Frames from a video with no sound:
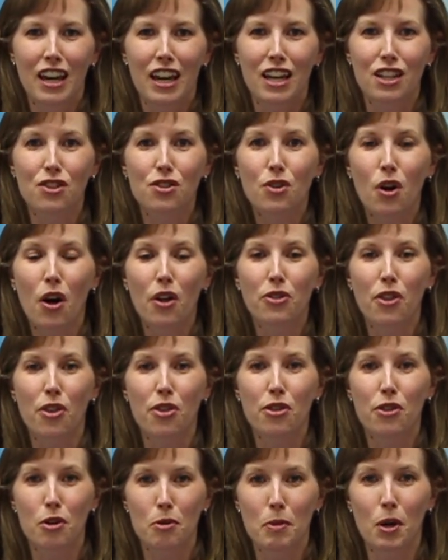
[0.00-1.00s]
It's called the
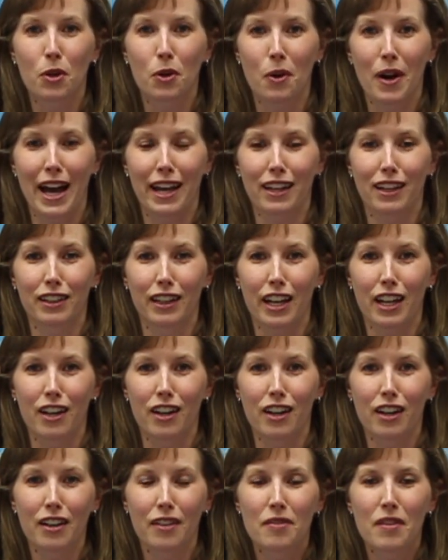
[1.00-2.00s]

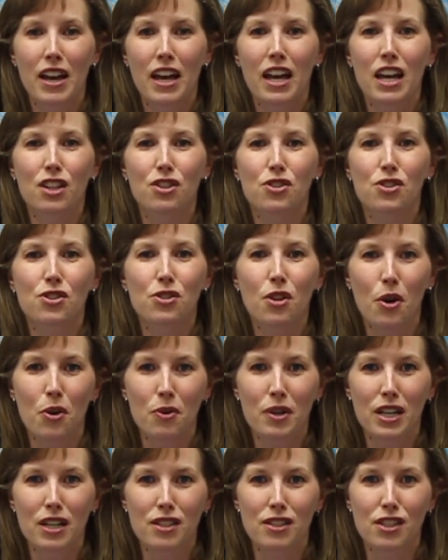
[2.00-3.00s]
Thermocoagulator. It's
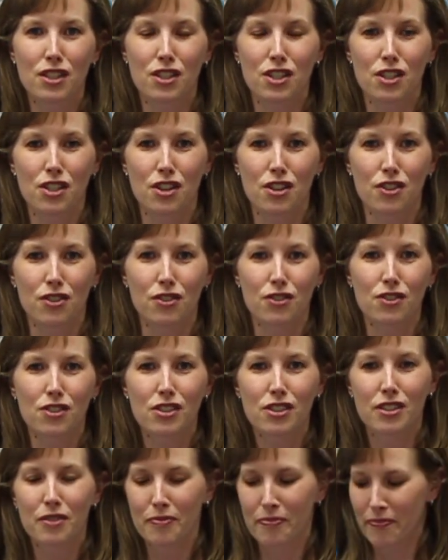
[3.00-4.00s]
so easy to use.